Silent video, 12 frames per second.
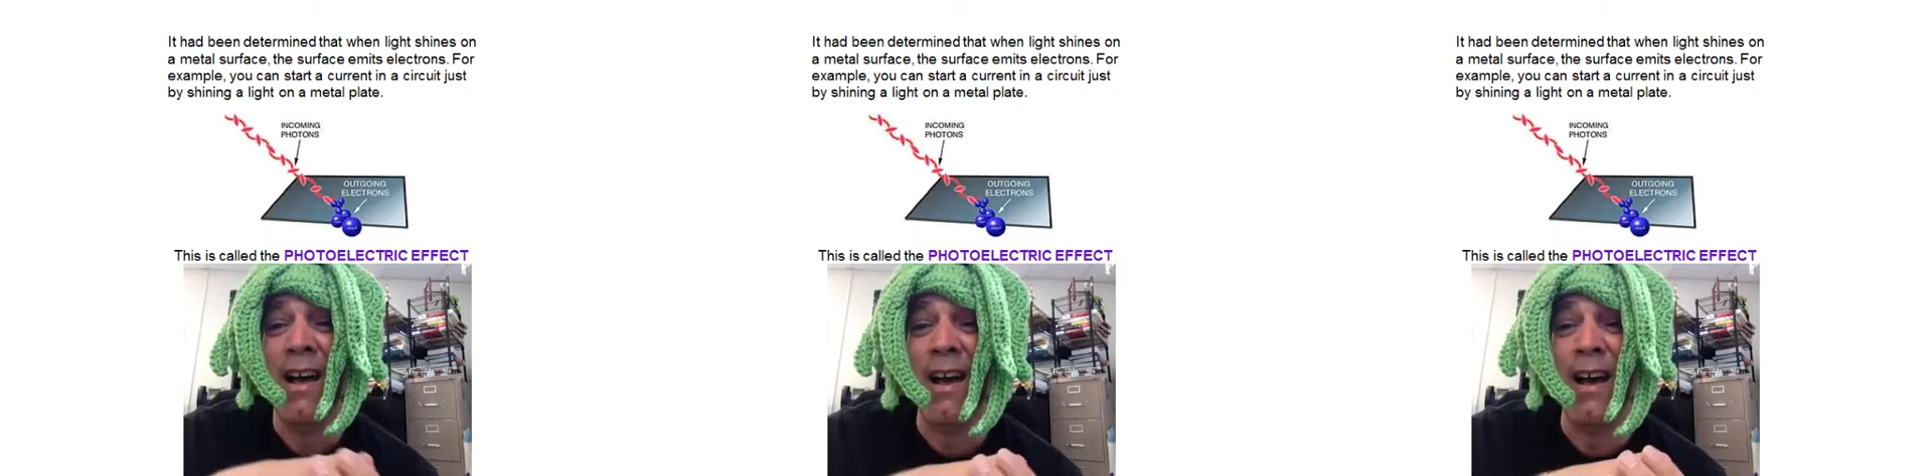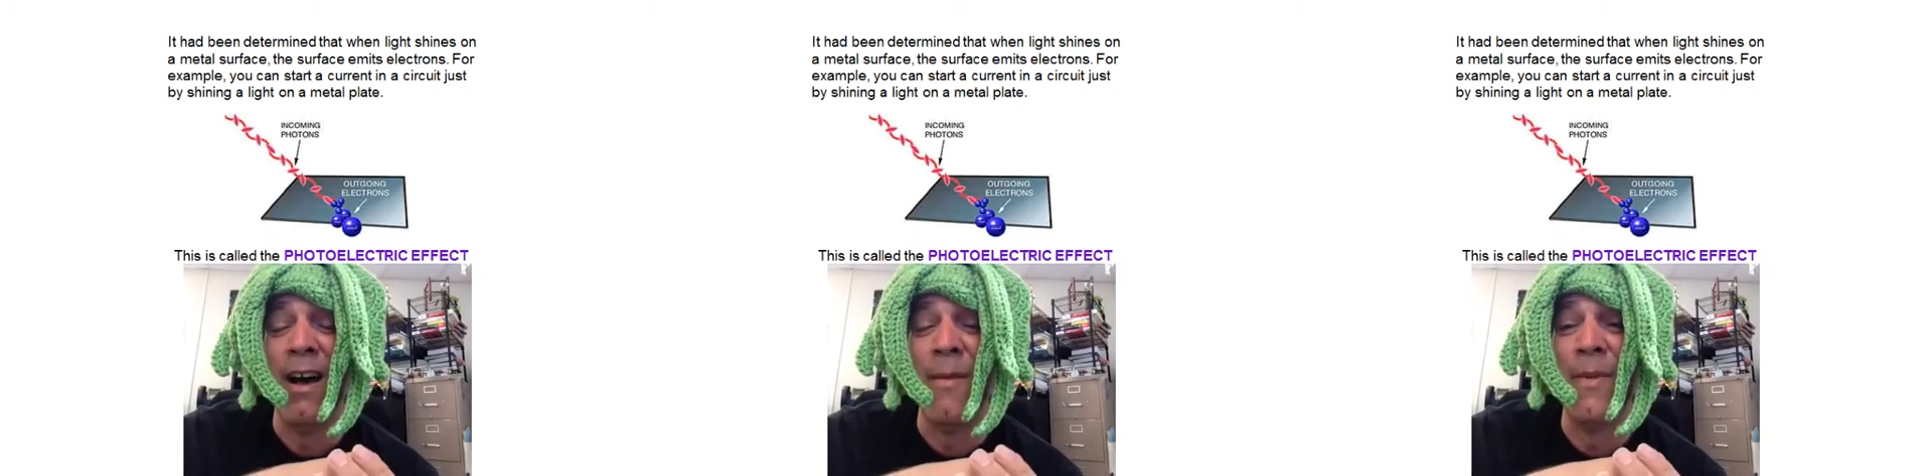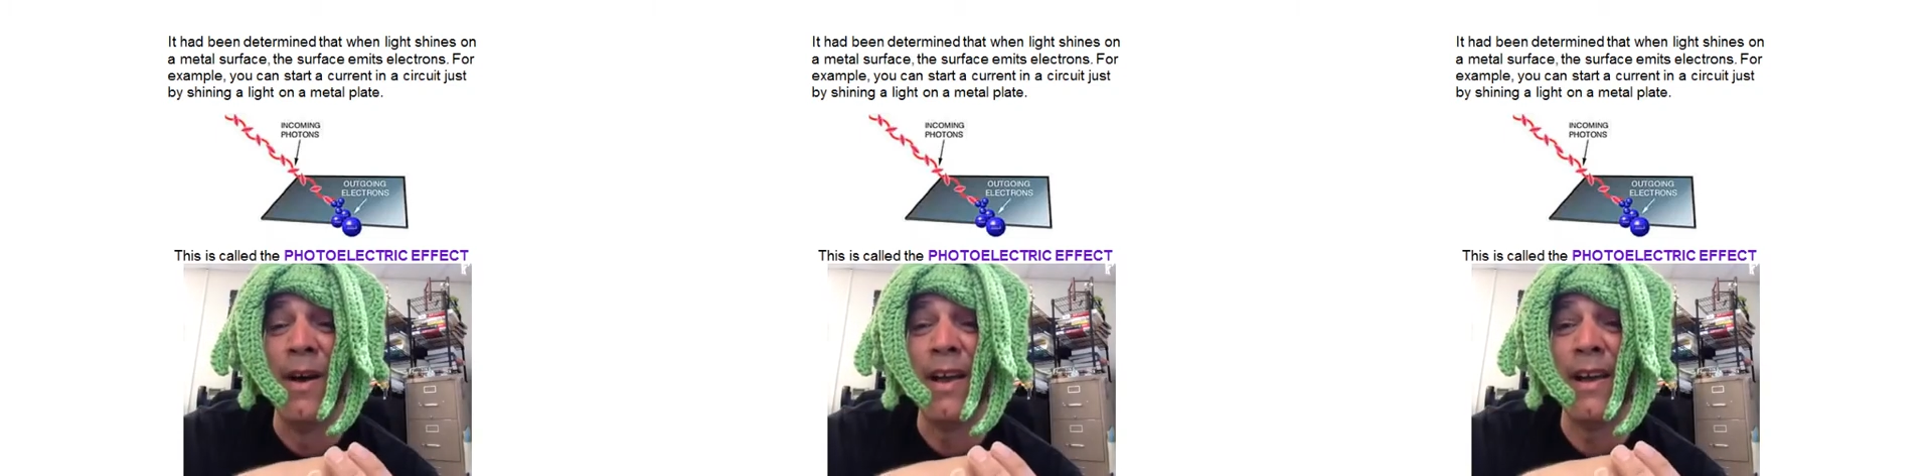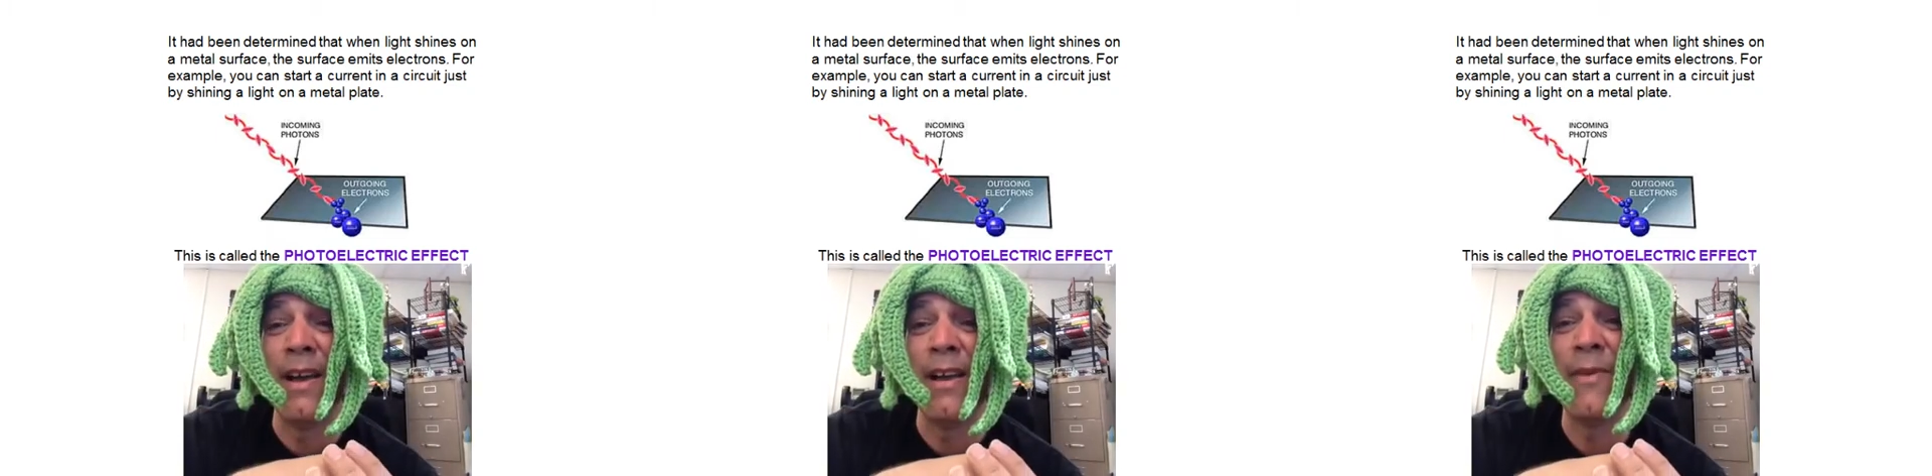
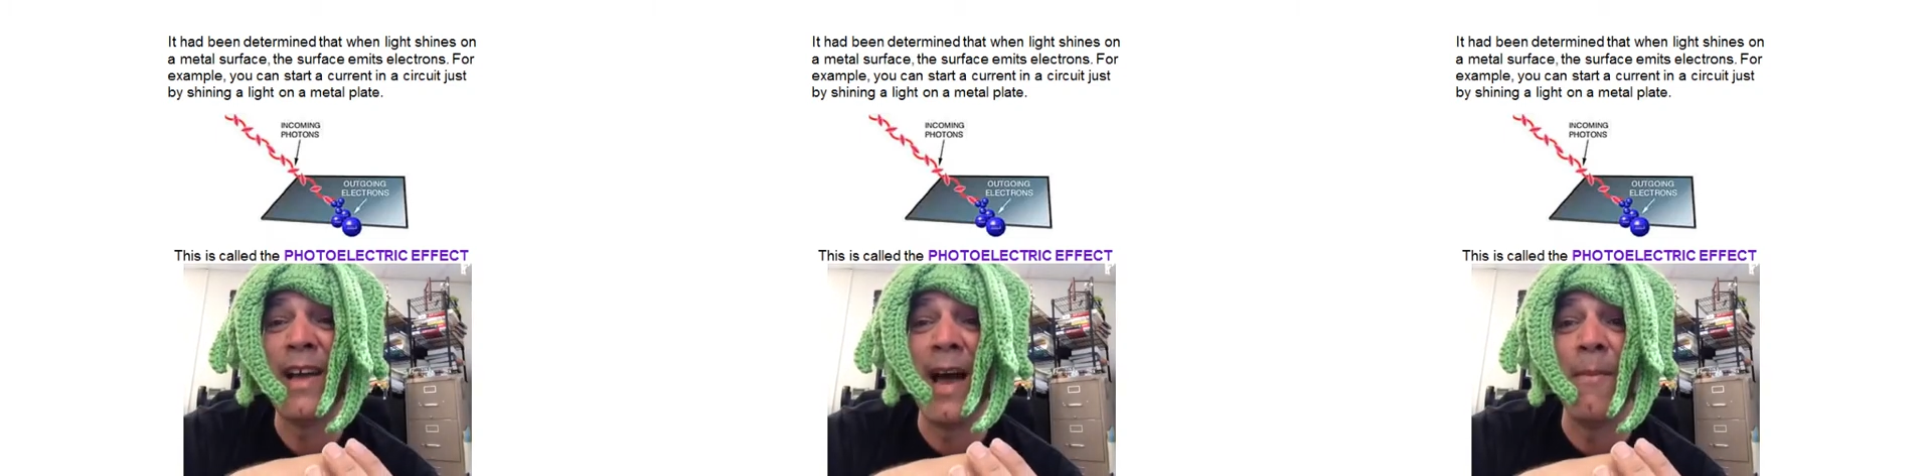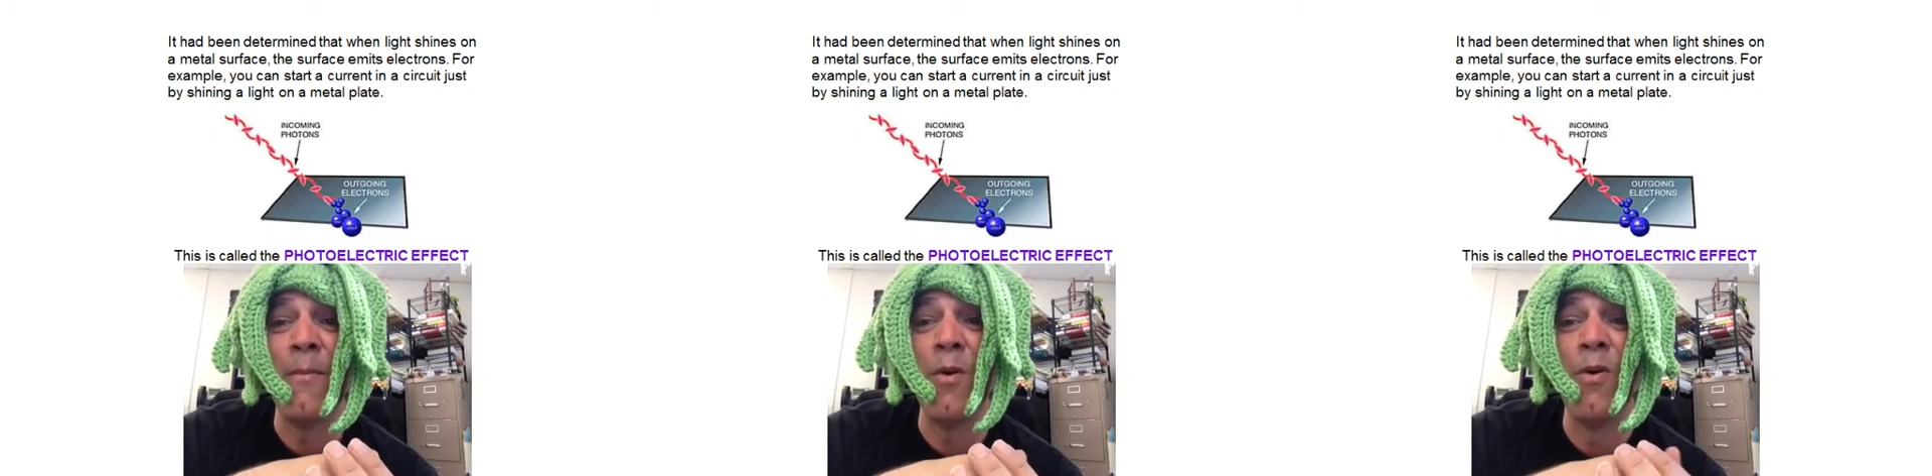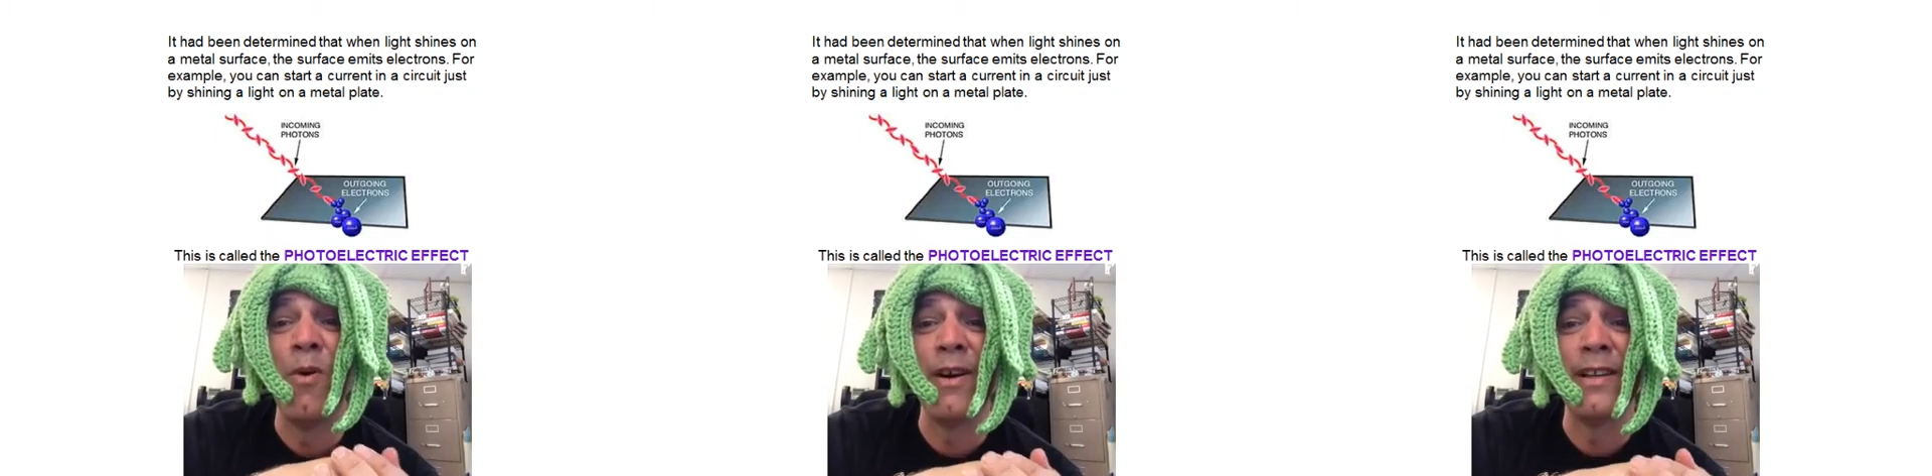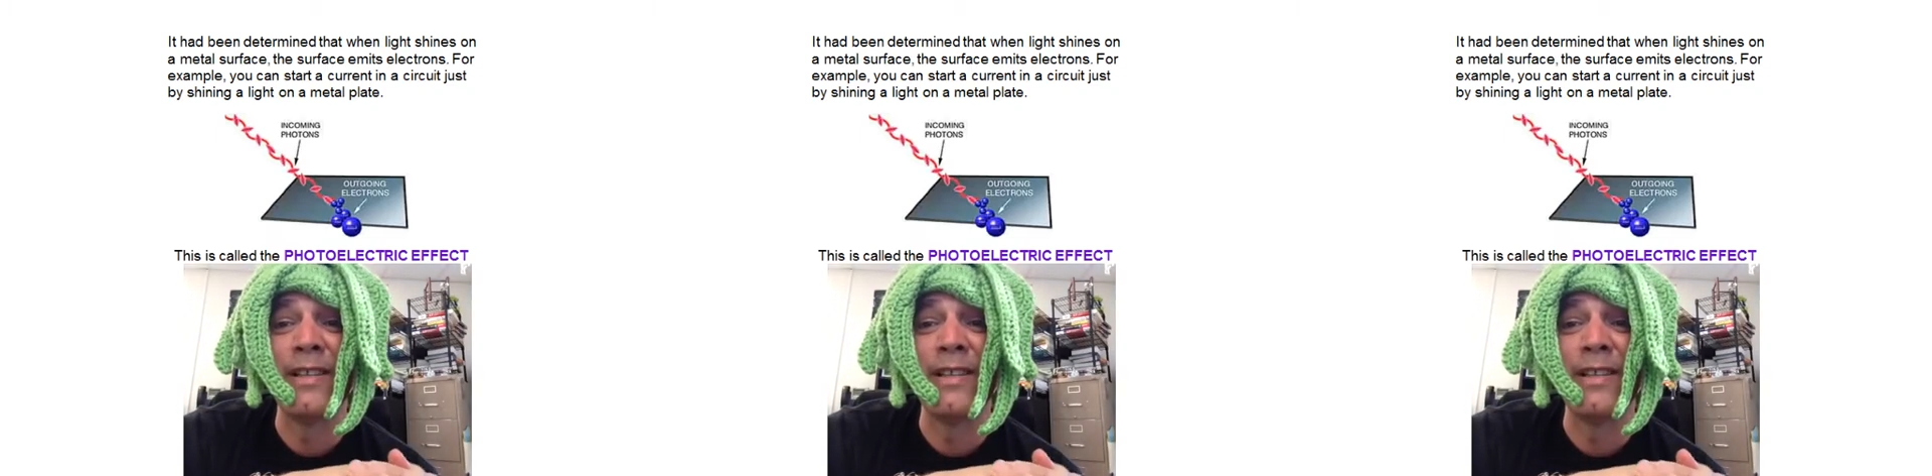We got more